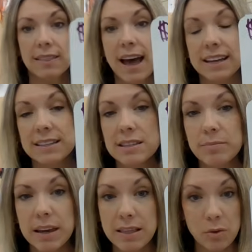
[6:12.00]
that
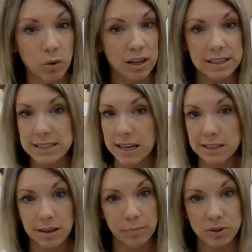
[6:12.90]
doesn't mean that we're going to
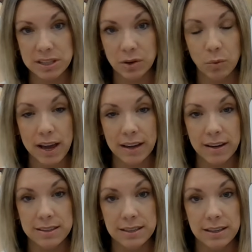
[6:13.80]
take 10% away,
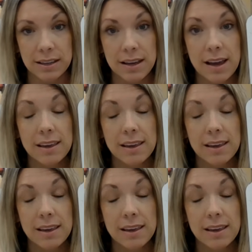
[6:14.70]
does it?